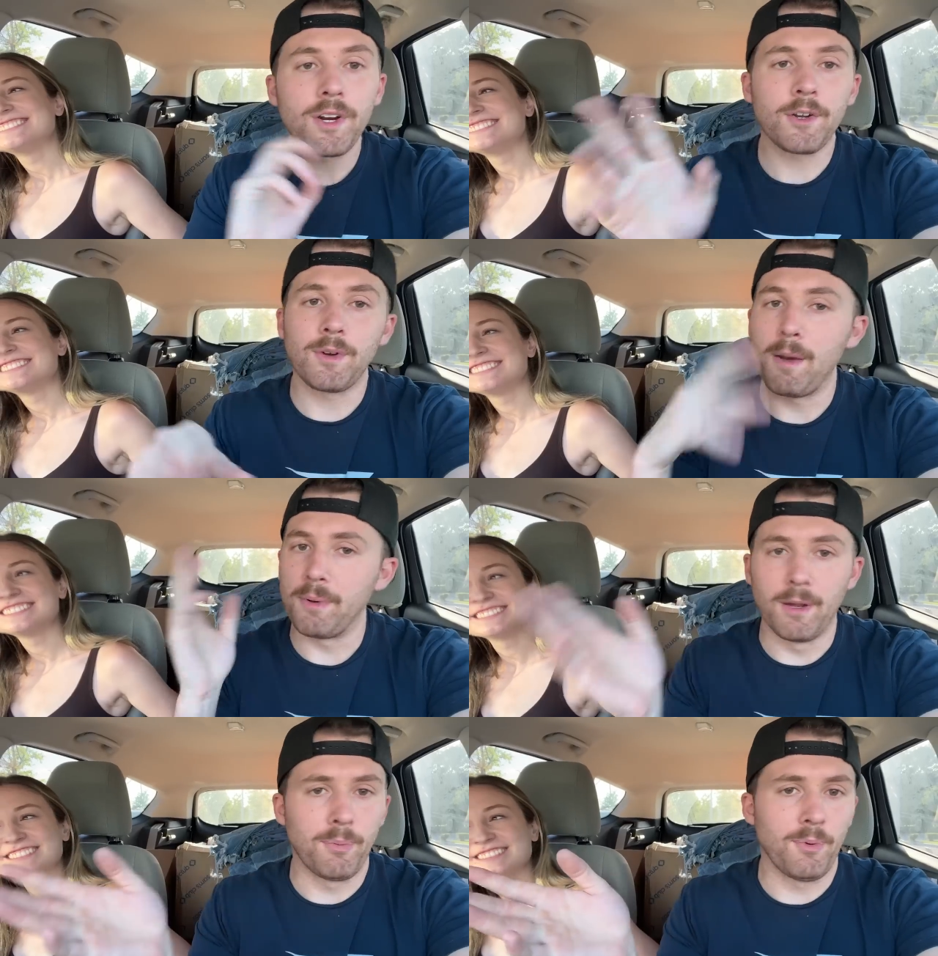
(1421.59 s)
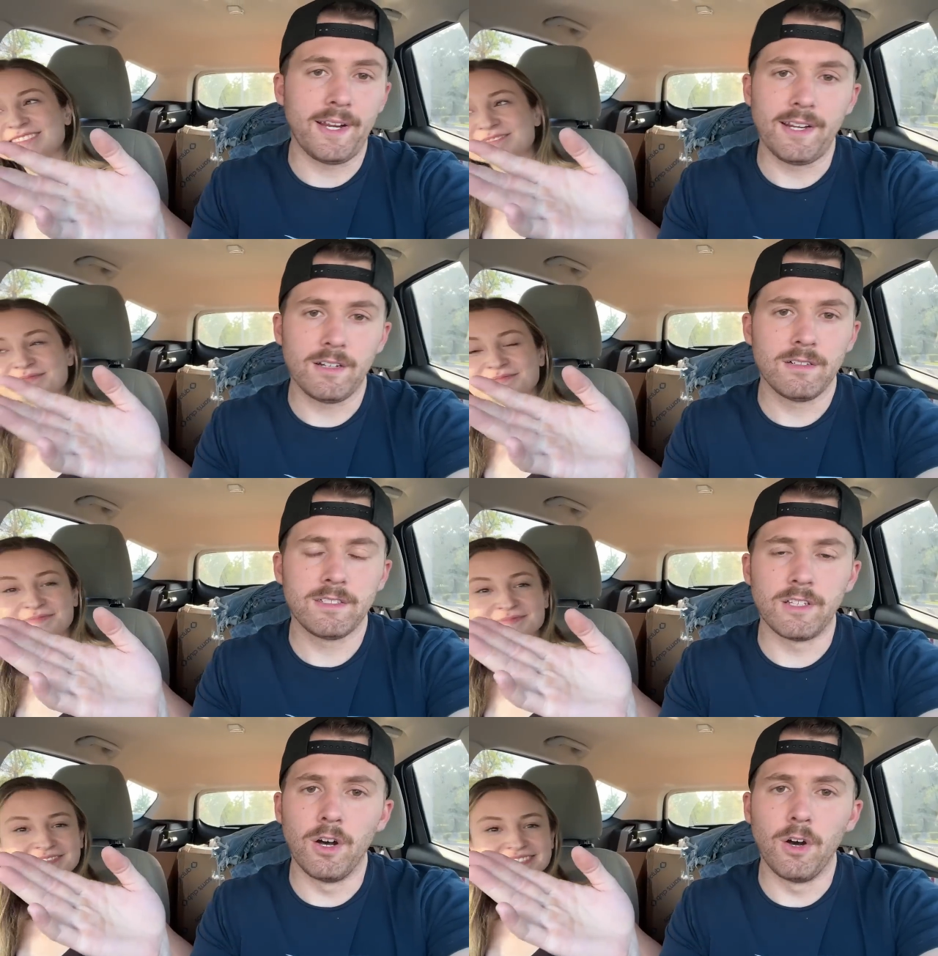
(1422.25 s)
Speaker 1: gonna wrap it up right here.
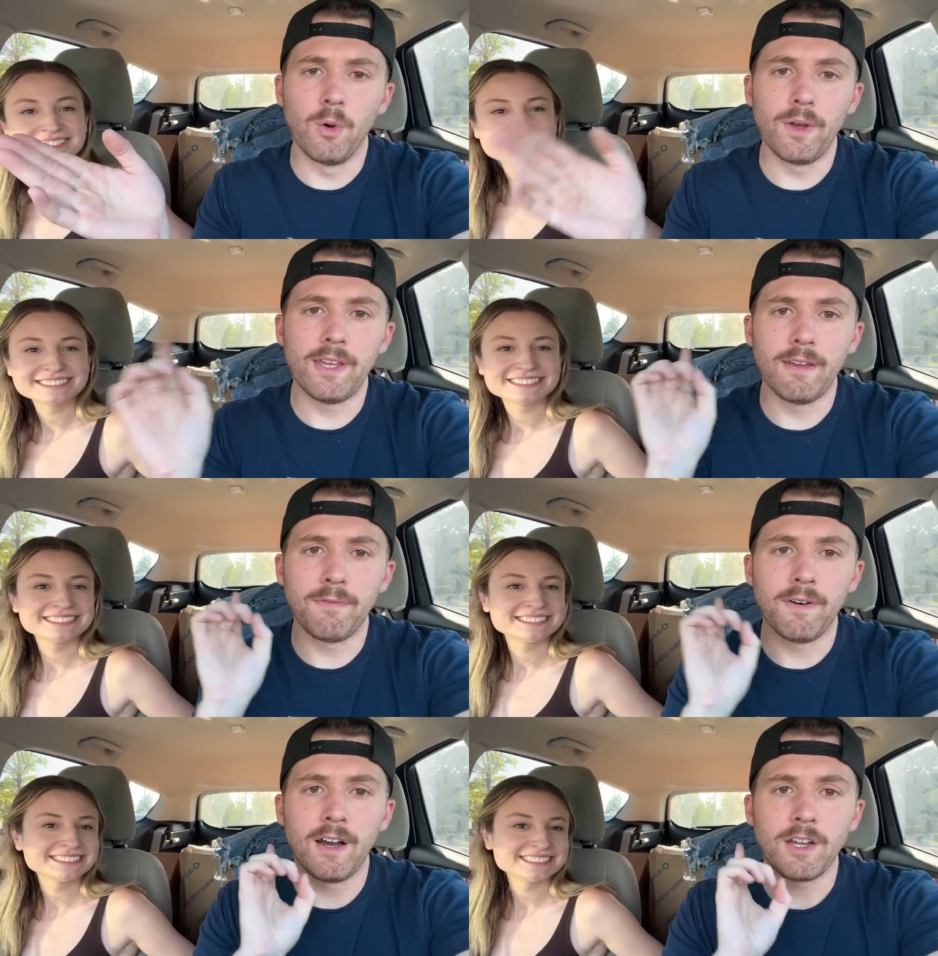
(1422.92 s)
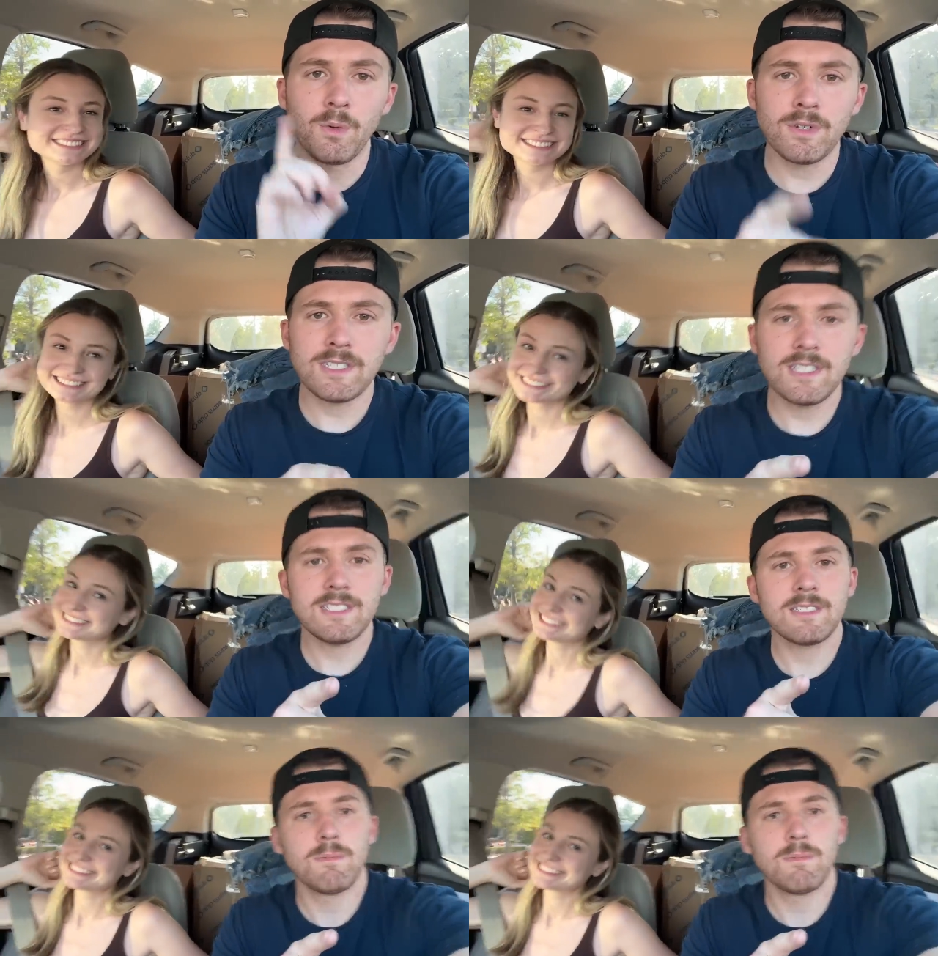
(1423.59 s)
So if uh, you want to see some